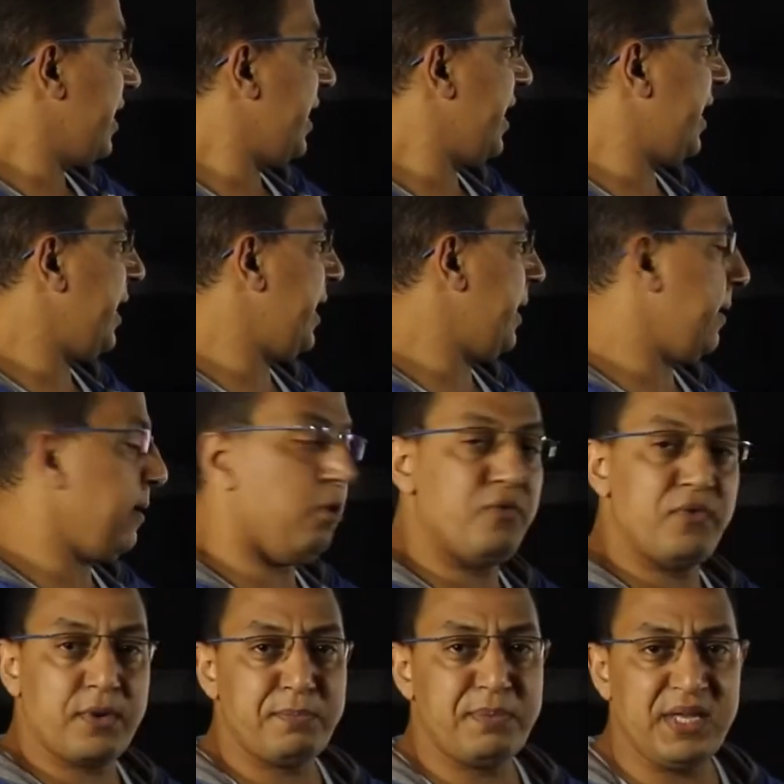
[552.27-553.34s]
A
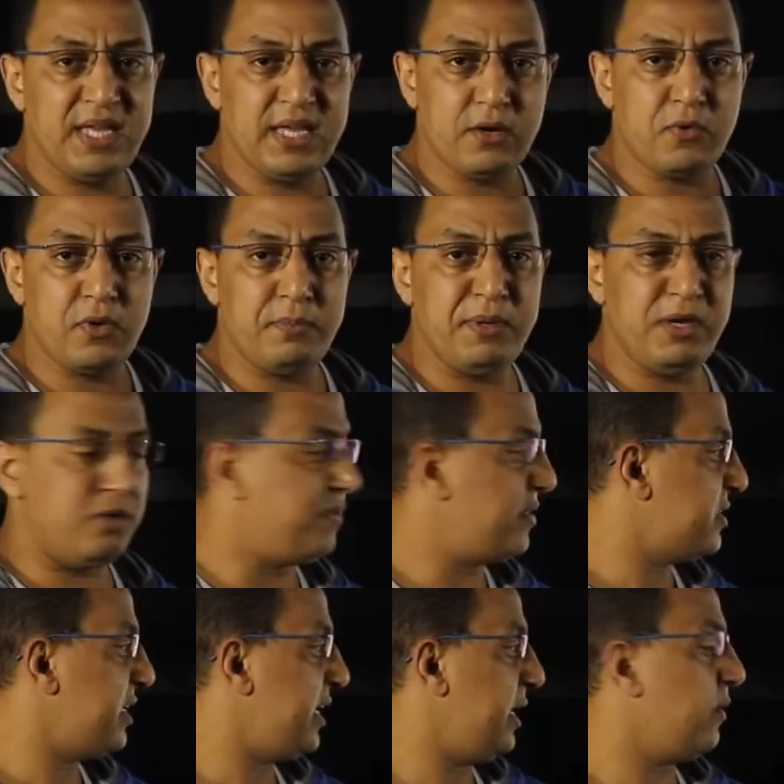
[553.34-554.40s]
over B equal B over
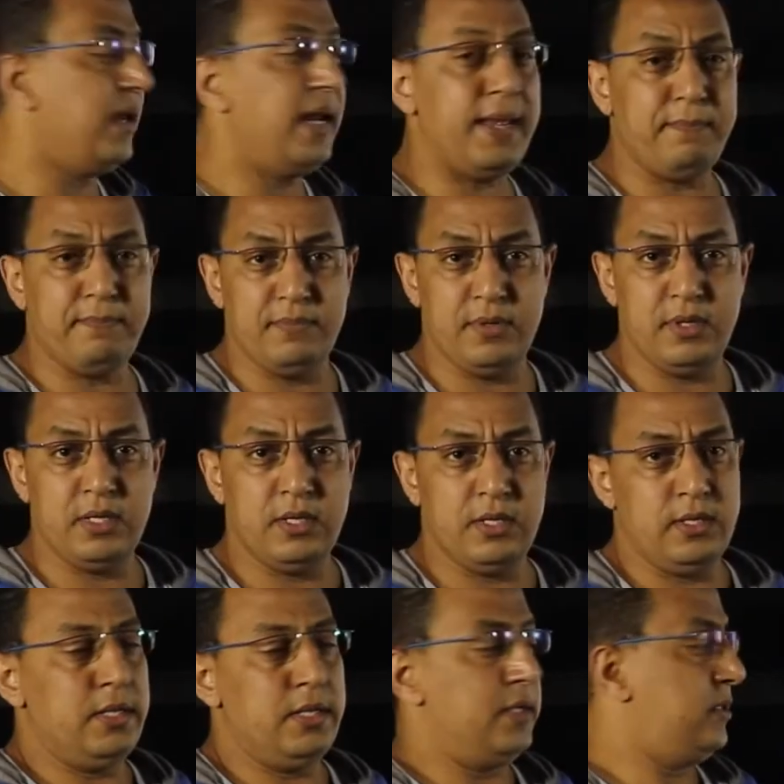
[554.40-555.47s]
C equal M.
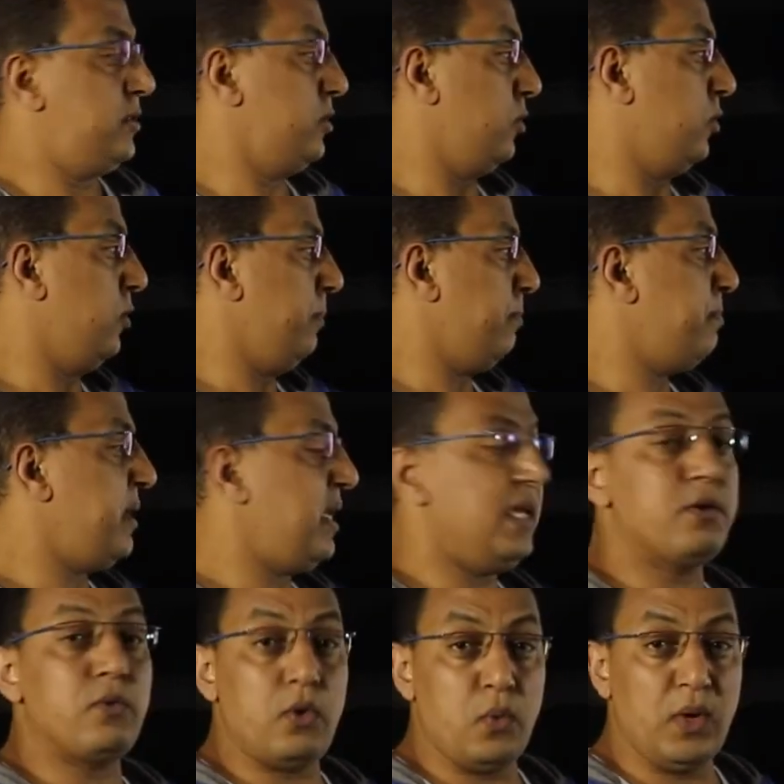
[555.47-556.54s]
So B
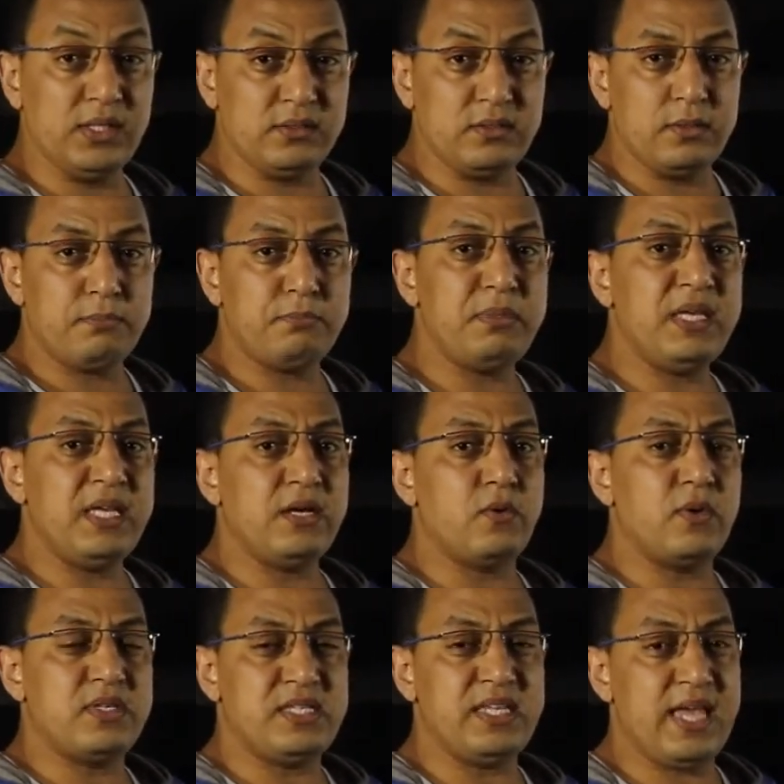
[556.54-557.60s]
equal what? B
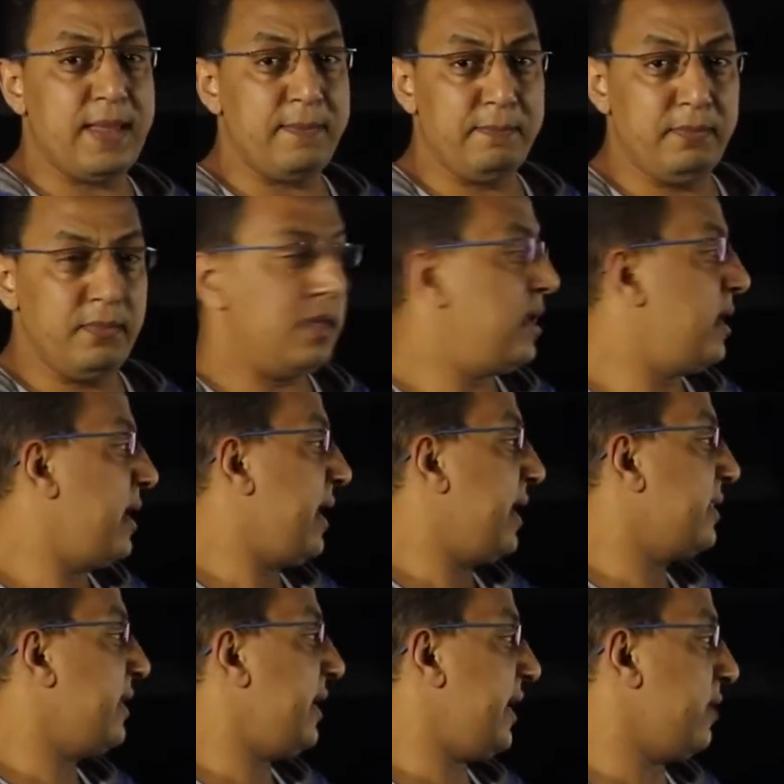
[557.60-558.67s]
equal CM,
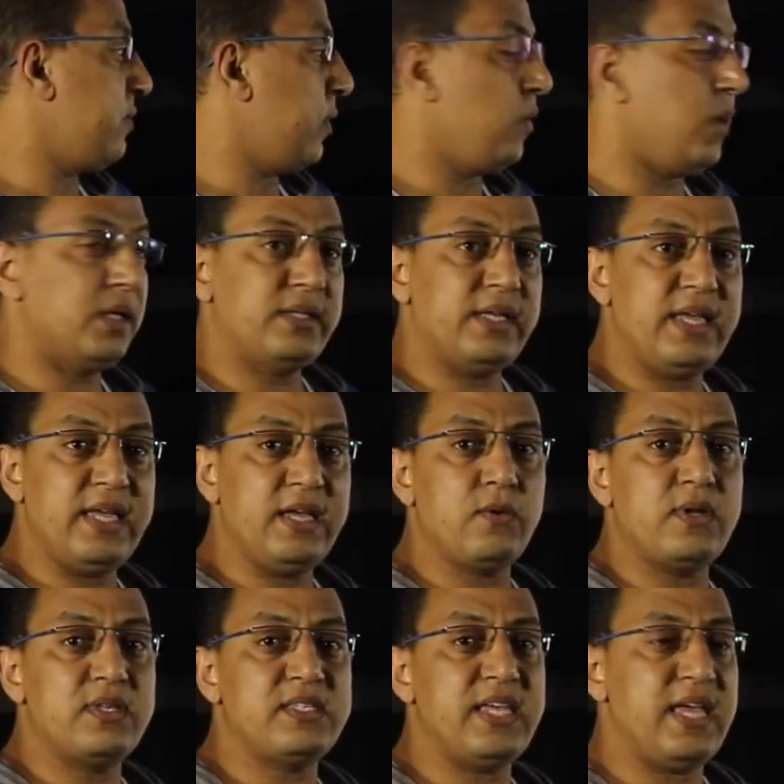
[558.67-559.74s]
and A equal what? A
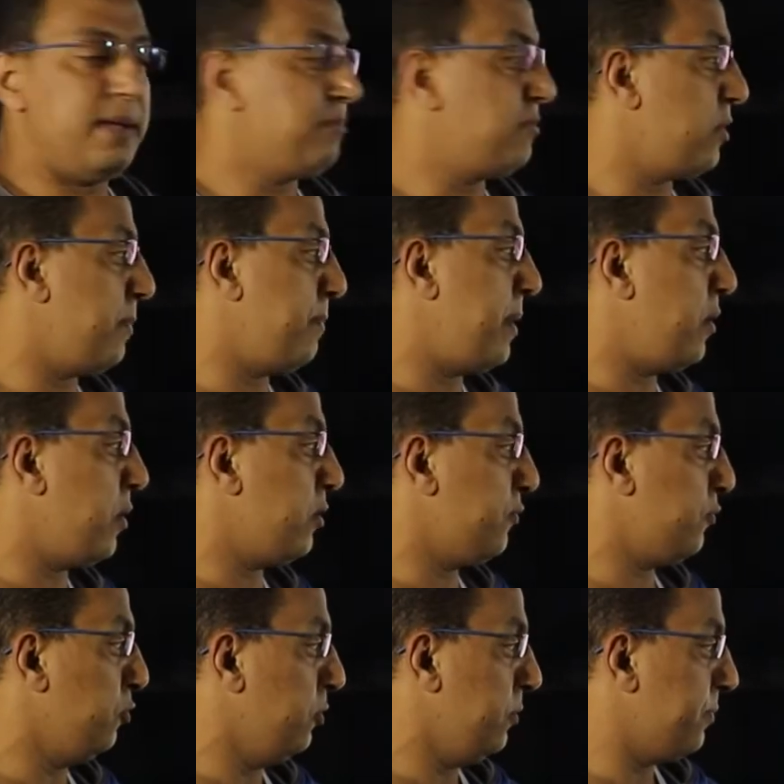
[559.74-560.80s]
equal CM to the power of
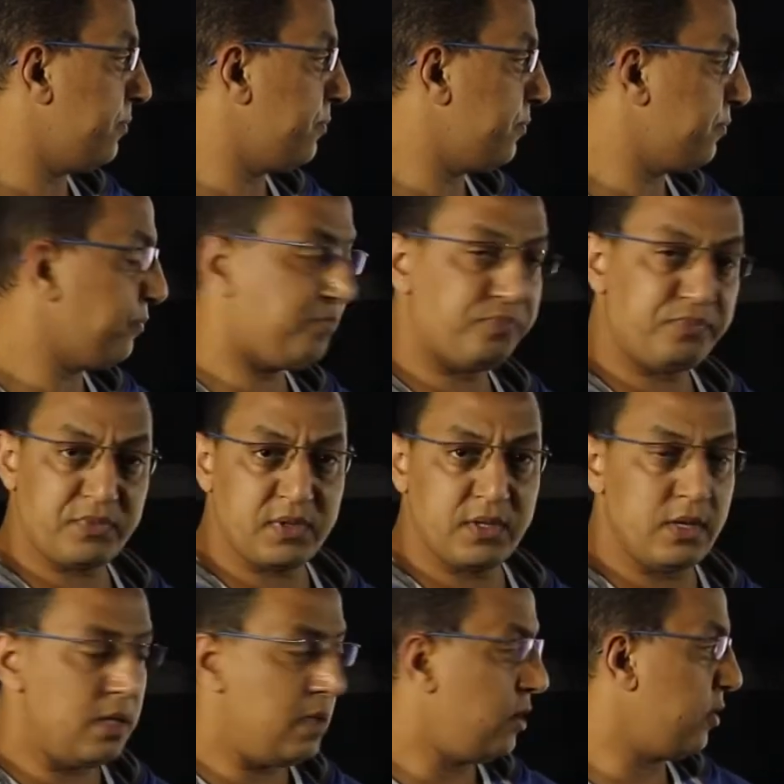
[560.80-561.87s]
2.
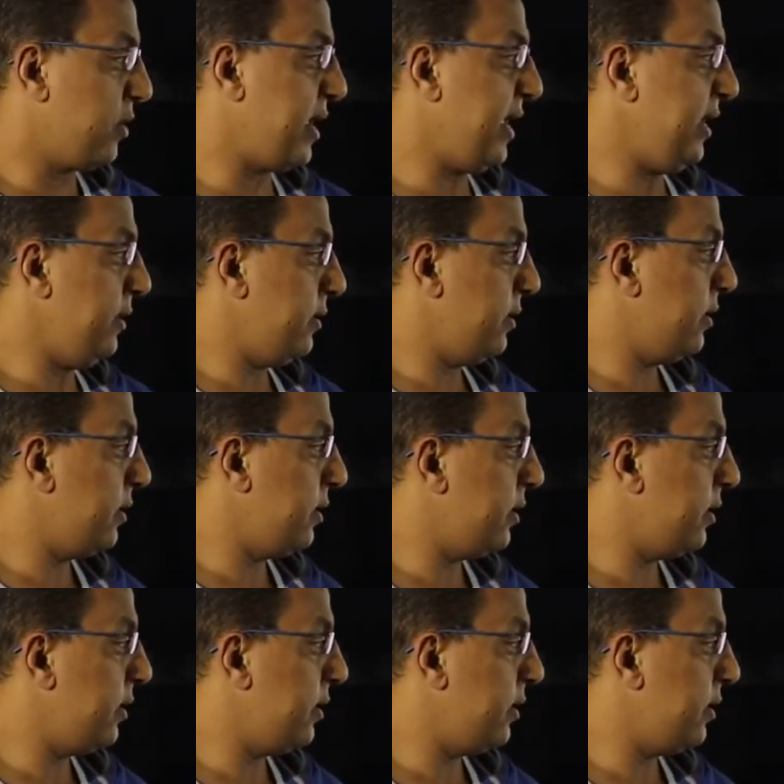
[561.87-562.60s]
Okay?